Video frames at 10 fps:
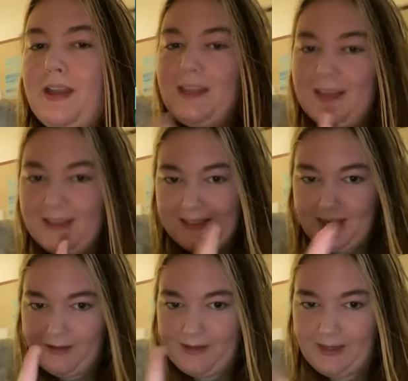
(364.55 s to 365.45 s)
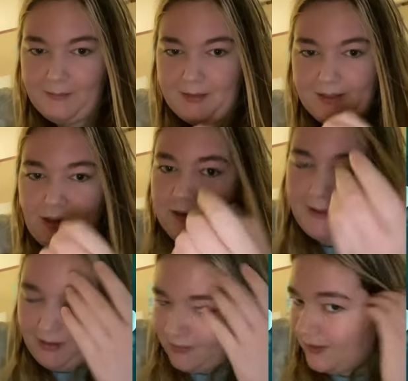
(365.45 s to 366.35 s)
this is the other thing we're going to talk
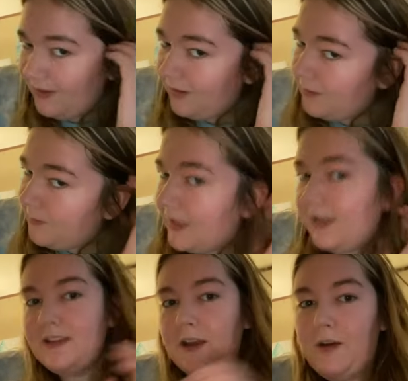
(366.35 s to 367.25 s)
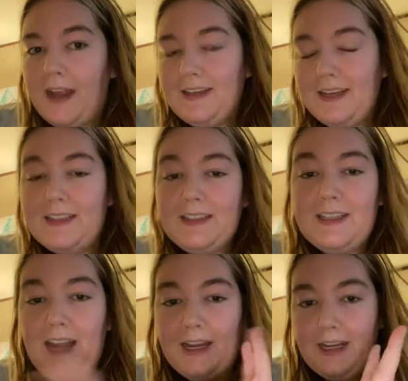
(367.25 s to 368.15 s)
about. So I tested
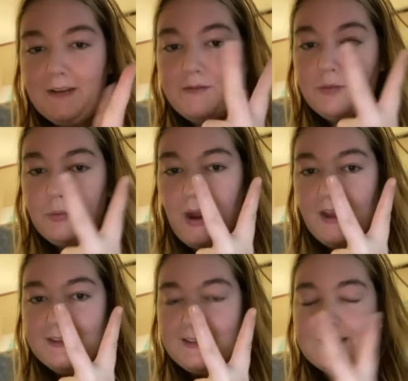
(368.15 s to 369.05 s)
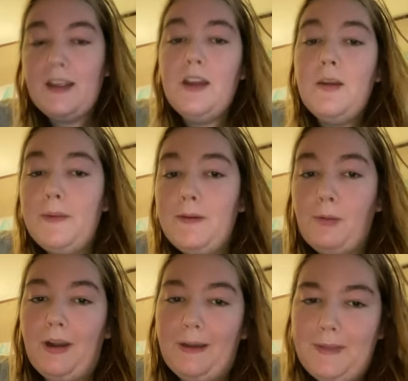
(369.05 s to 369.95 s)
negative twice
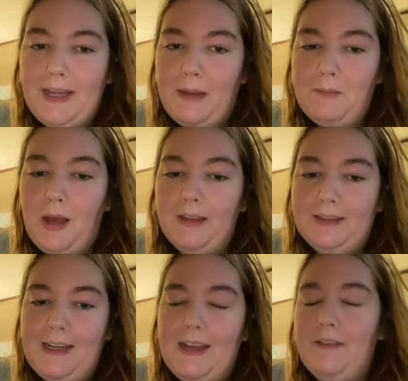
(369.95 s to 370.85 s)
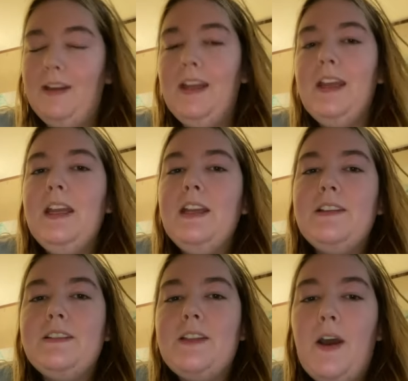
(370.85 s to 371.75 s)
before I became positive.
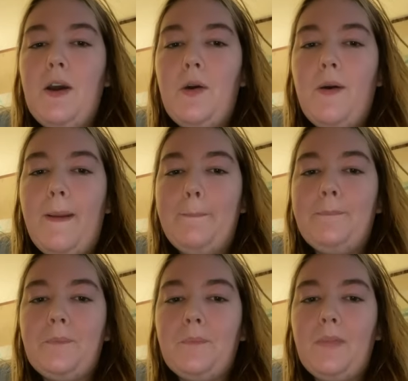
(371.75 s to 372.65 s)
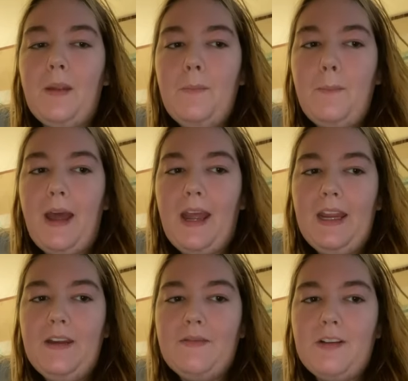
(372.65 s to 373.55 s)
So
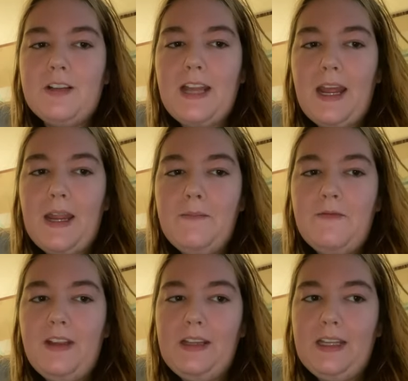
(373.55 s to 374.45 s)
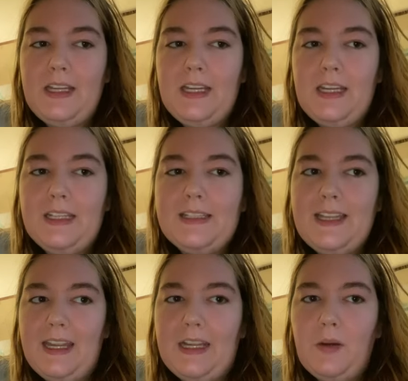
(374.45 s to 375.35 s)
my first time feeling
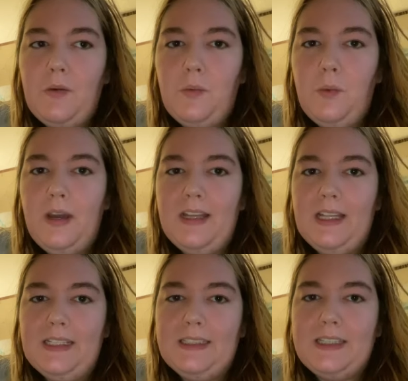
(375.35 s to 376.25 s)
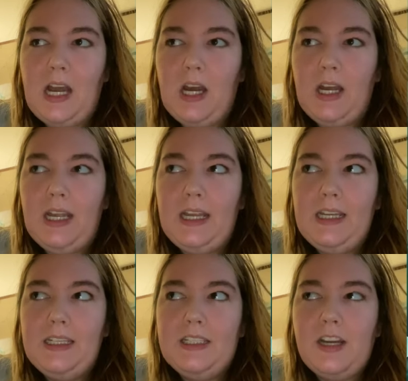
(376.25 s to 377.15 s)
sick was
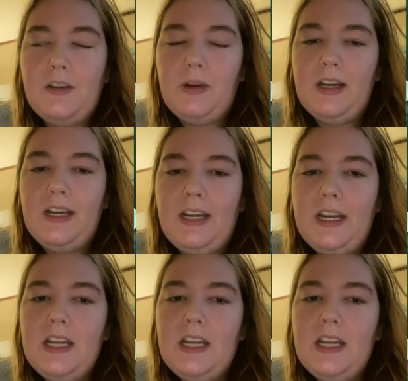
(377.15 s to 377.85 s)
on January